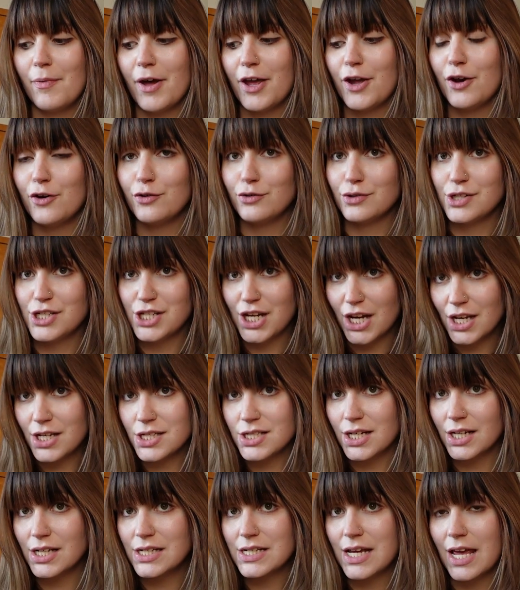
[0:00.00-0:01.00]
my own
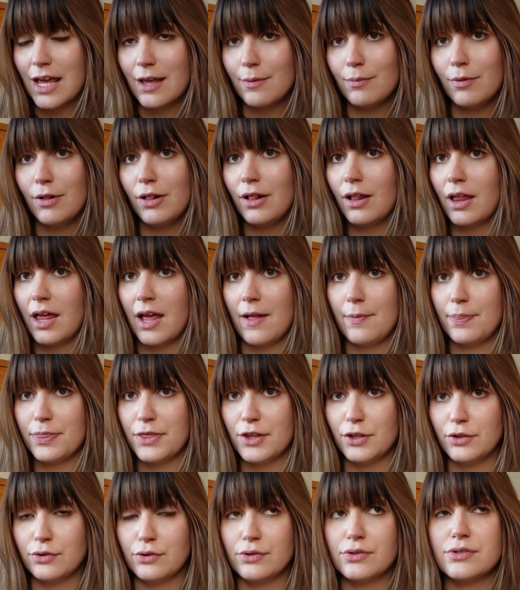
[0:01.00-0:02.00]
changing table and
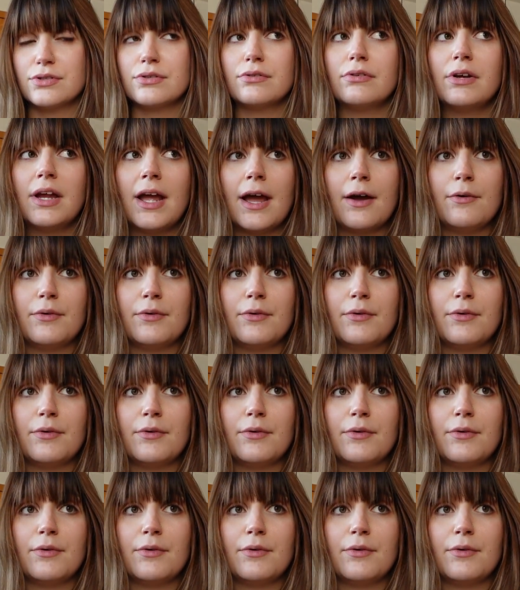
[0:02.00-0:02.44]
the nursery.